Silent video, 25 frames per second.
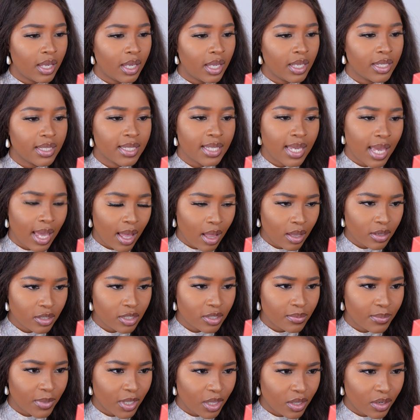it
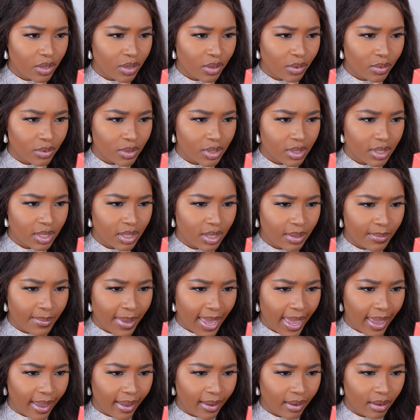tells me the notes in the
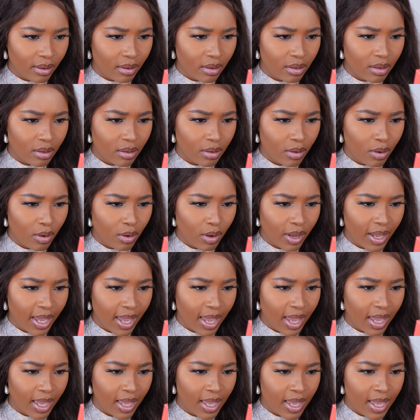back,
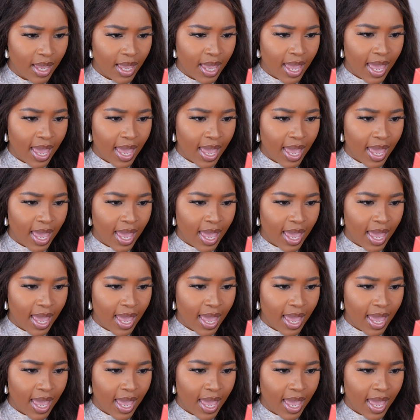okay?